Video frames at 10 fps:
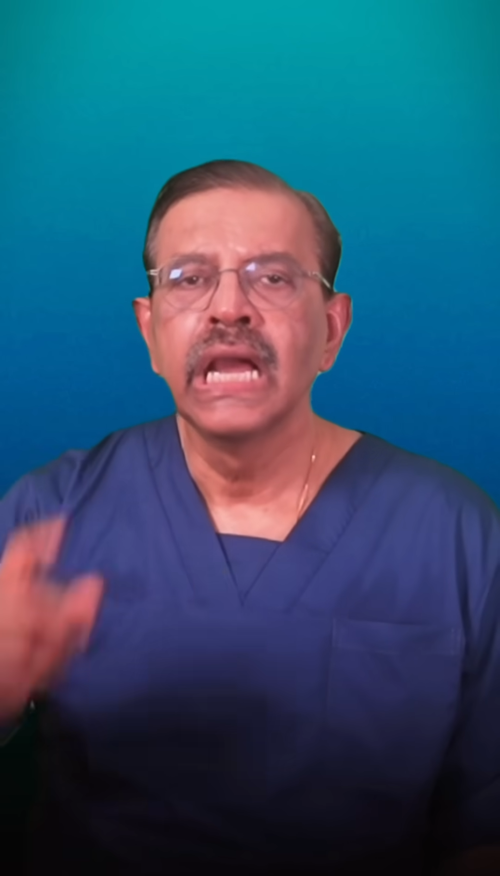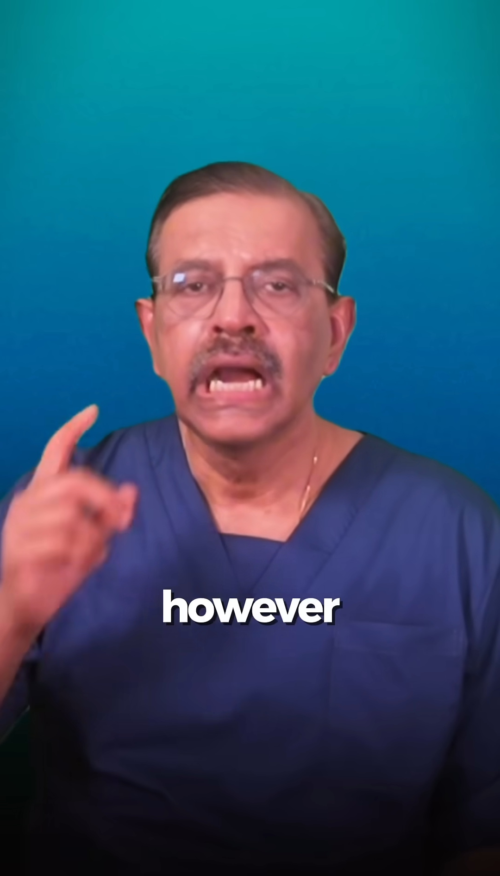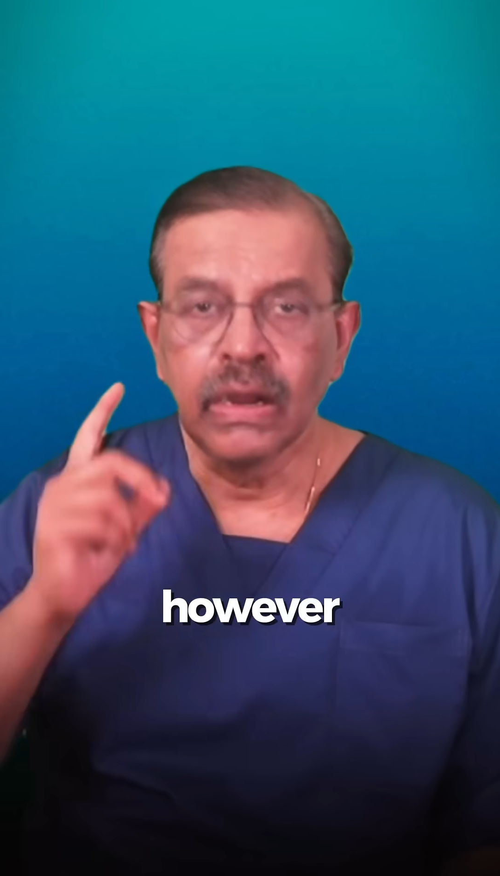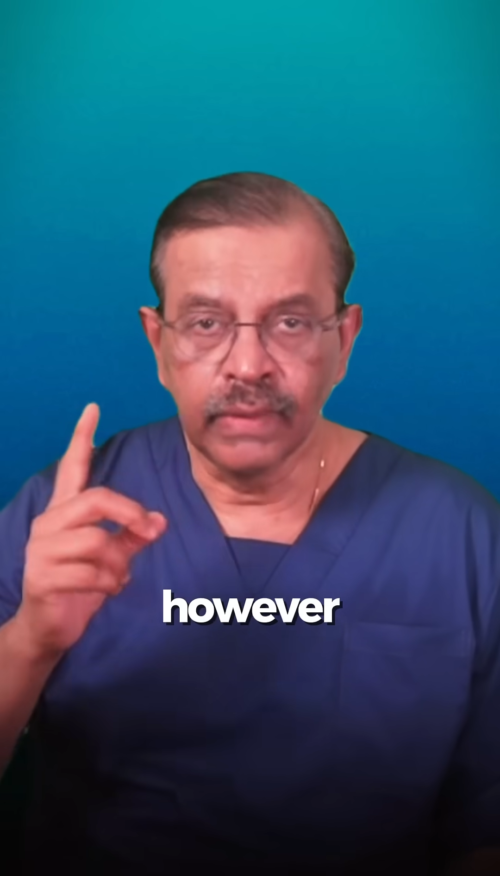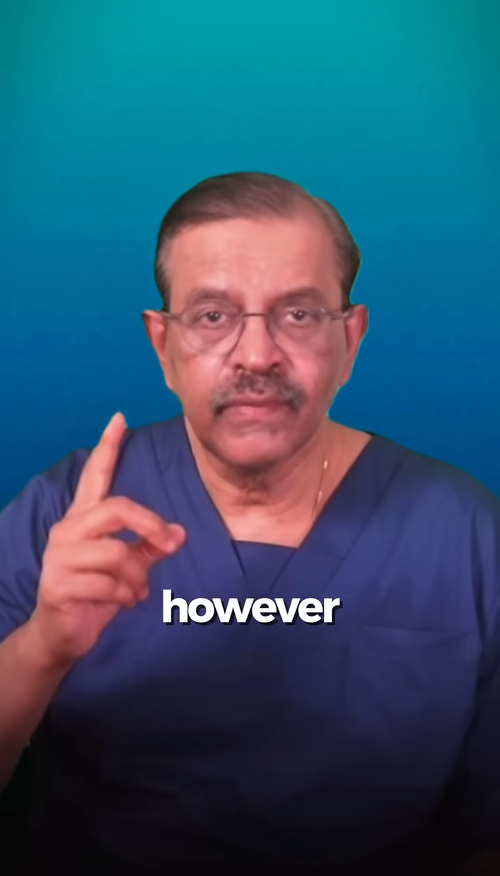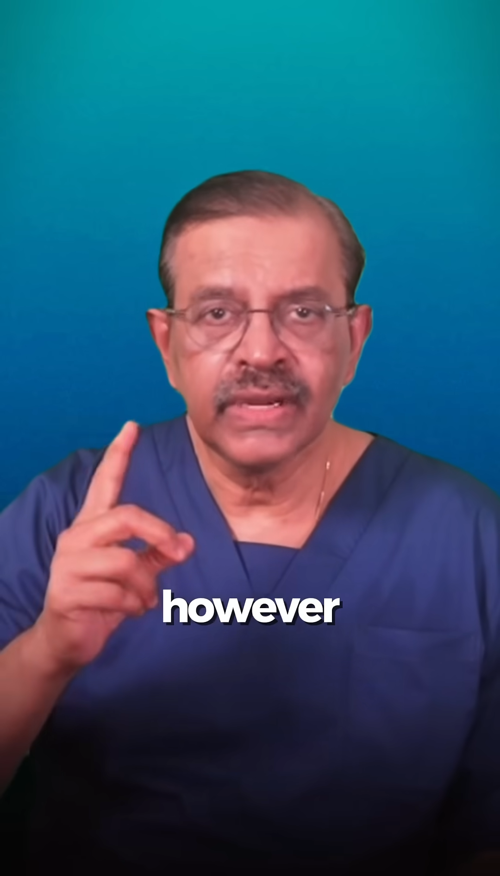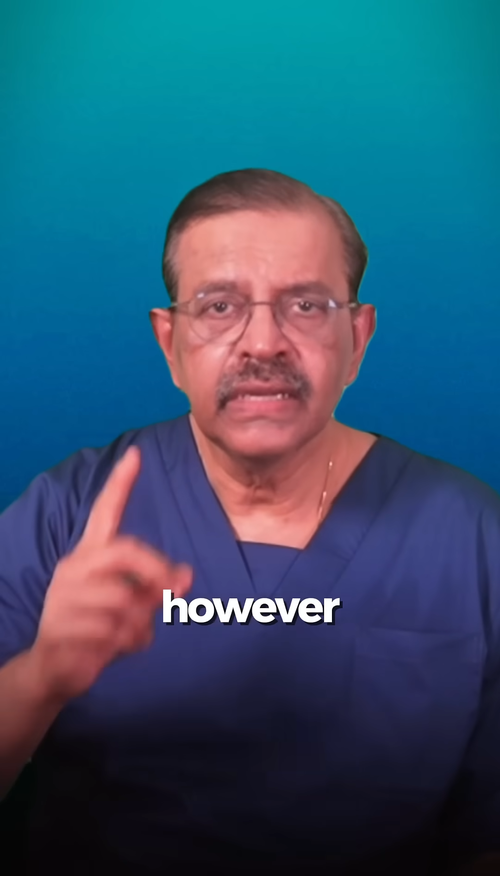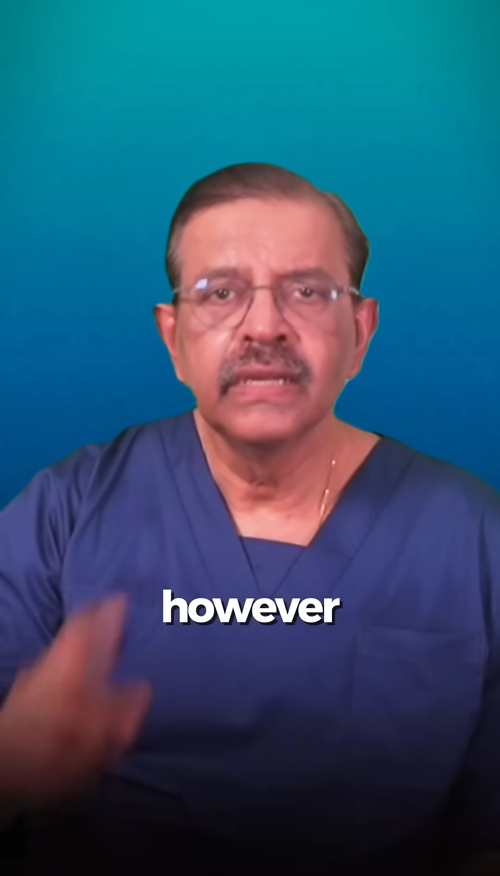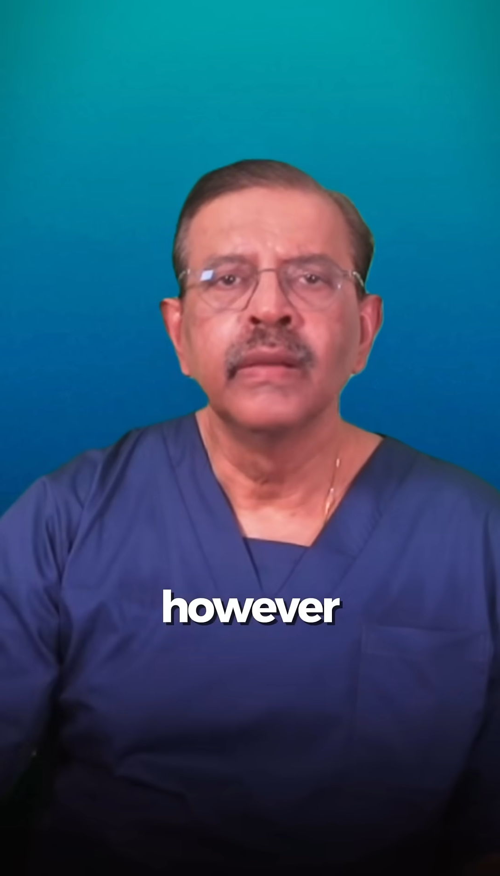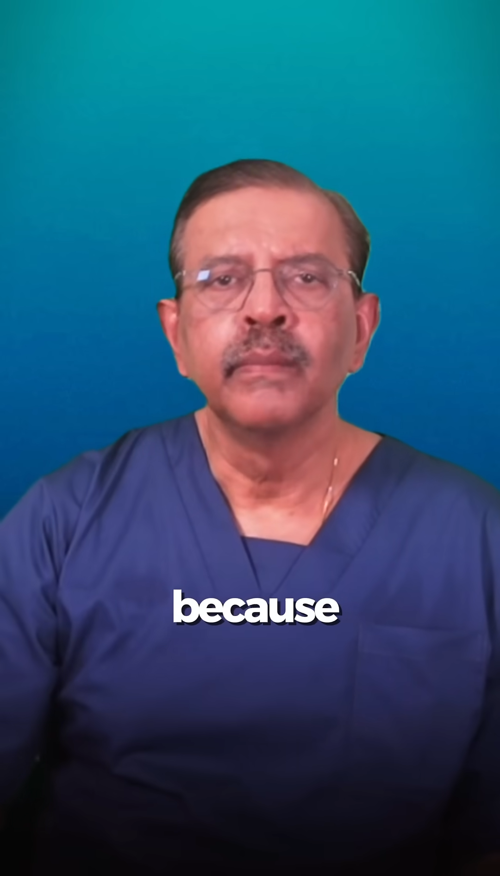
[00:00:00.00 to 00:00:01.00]

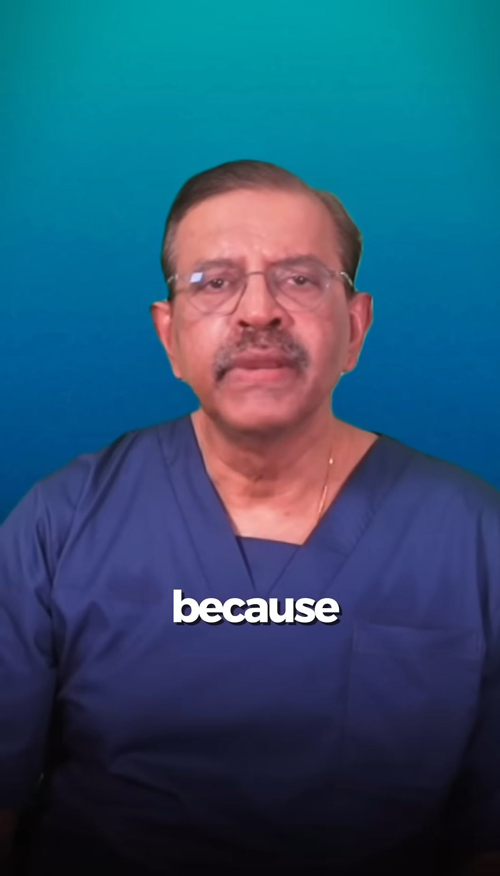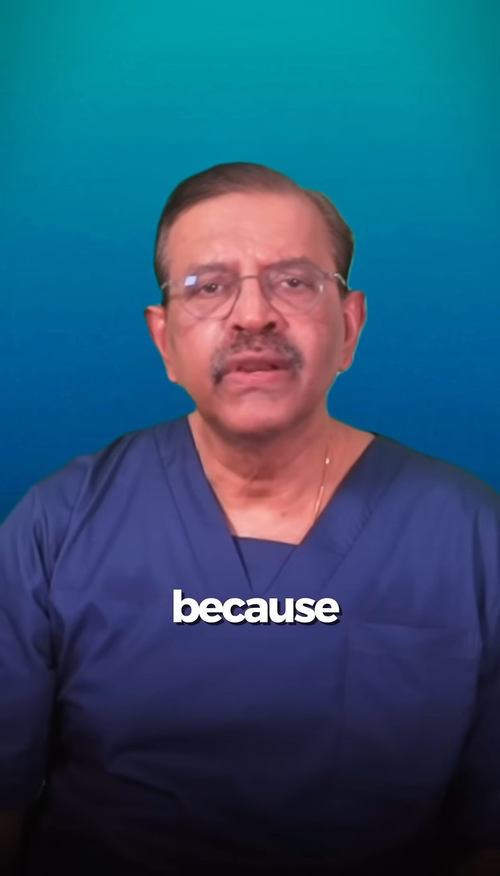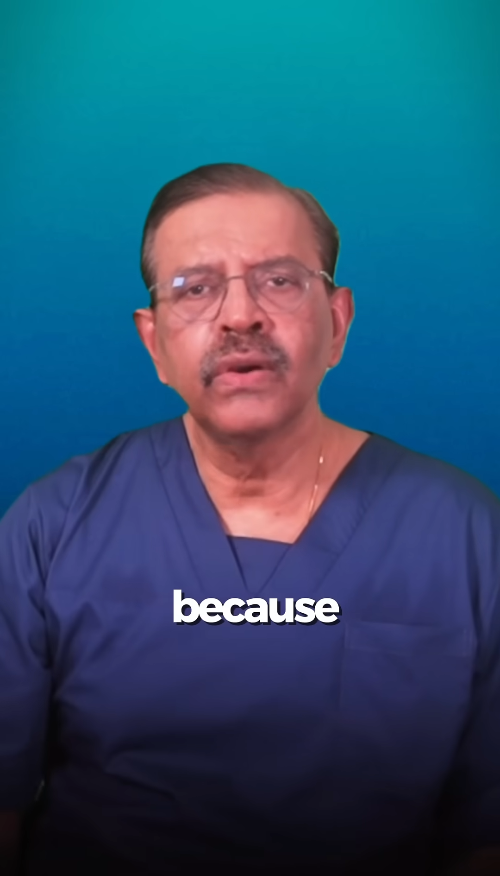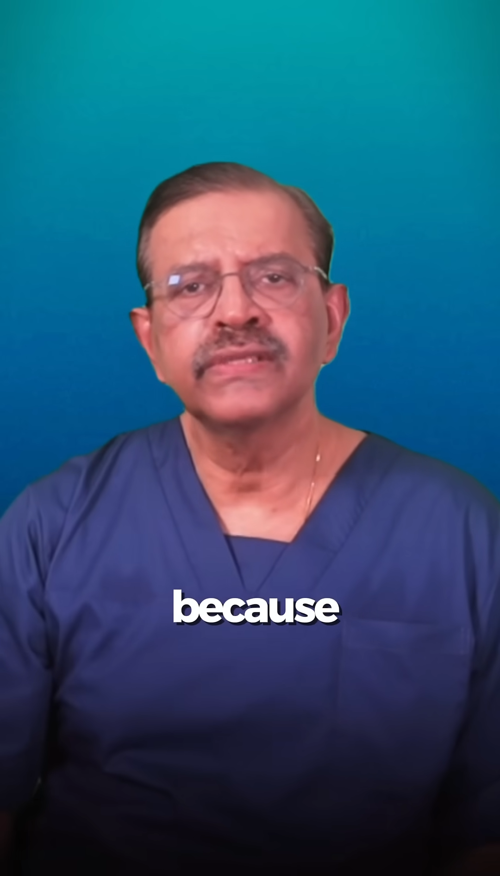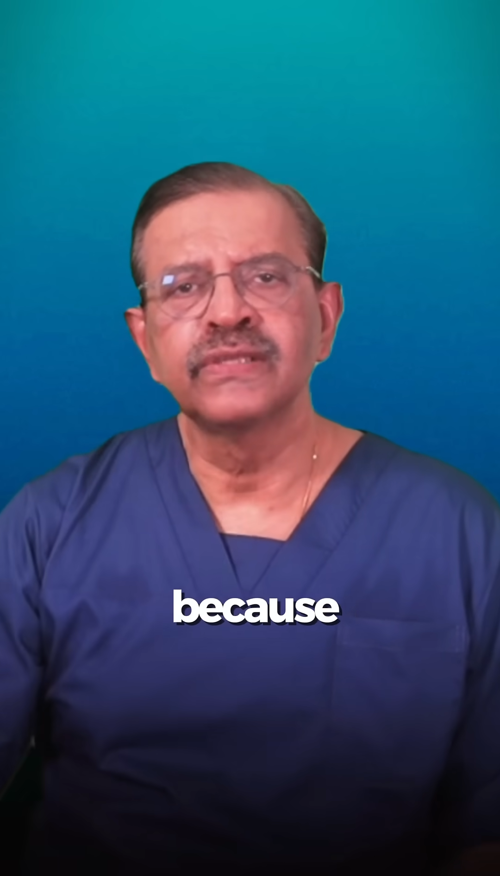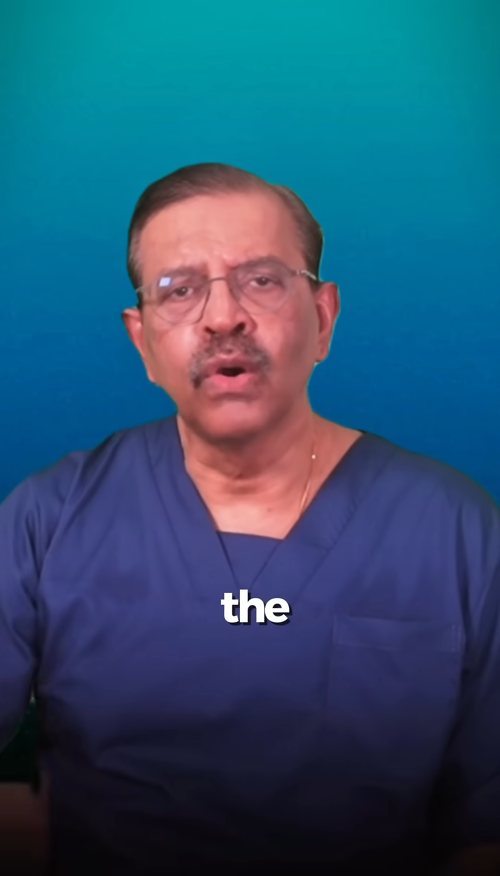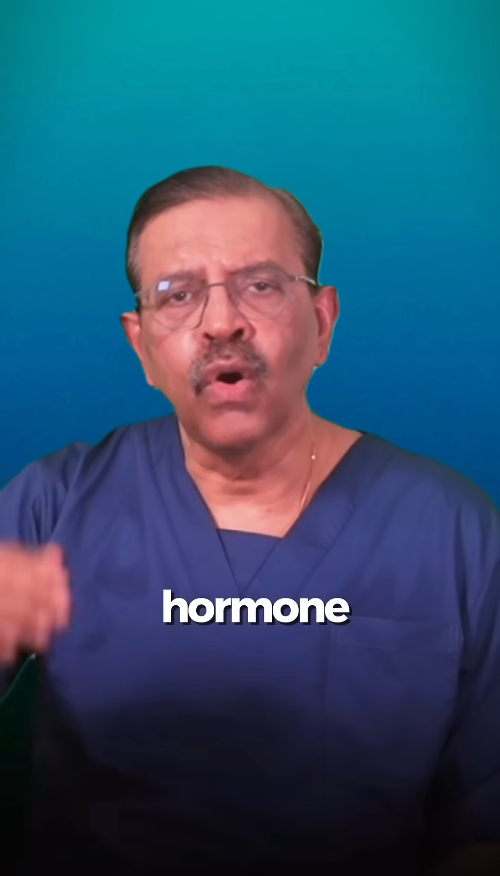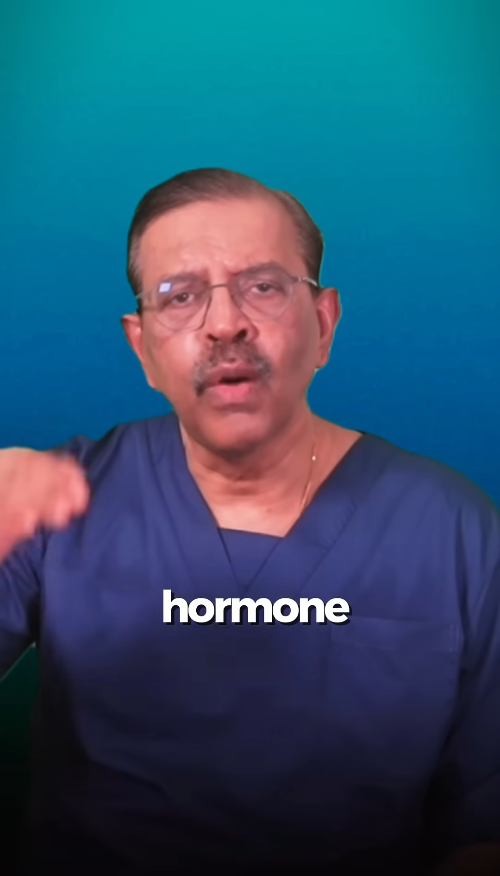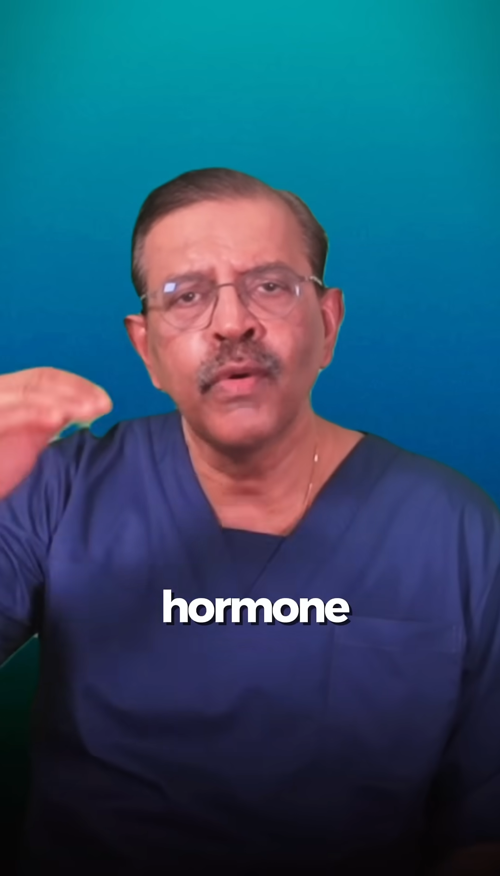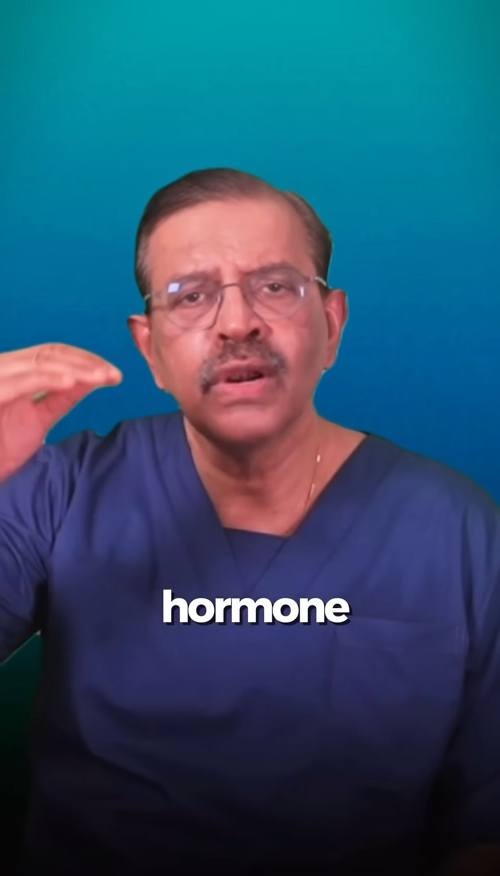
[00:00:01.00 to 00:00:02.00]
However, because the
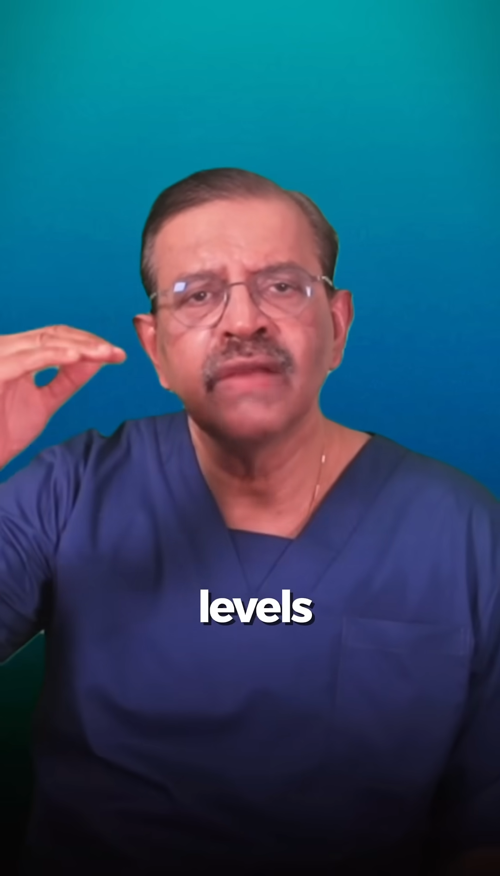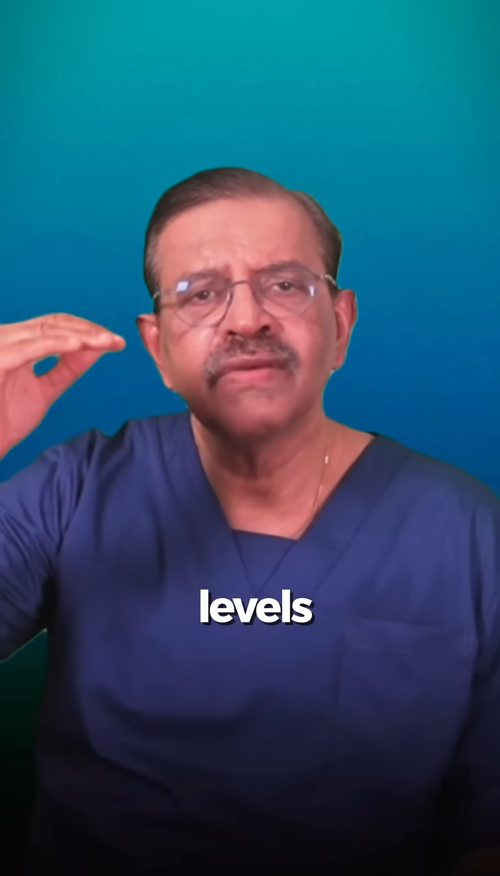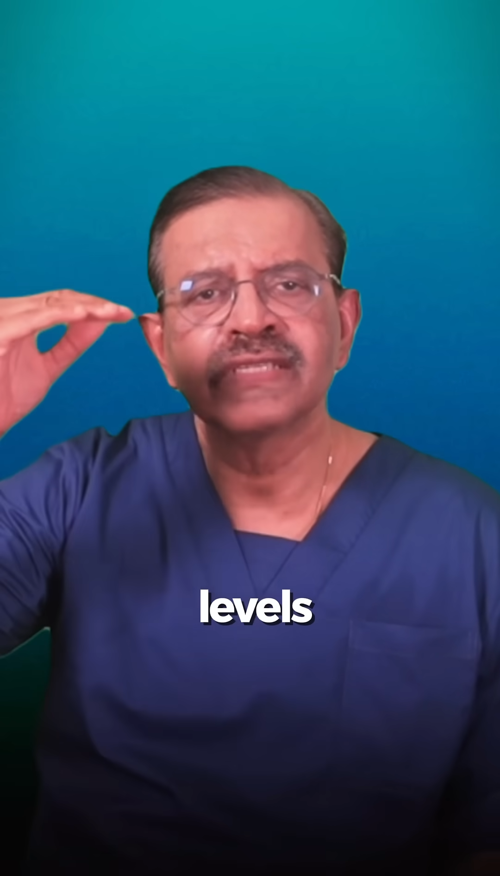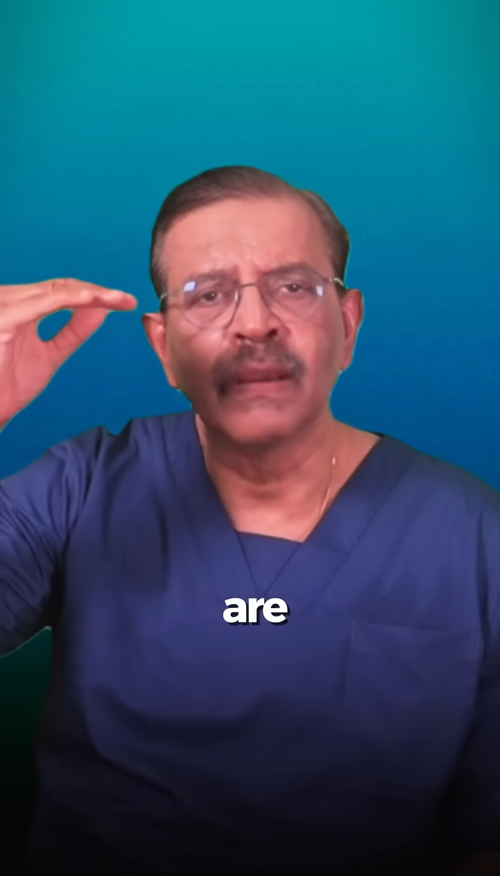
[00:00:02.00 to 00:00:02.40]
hormone levels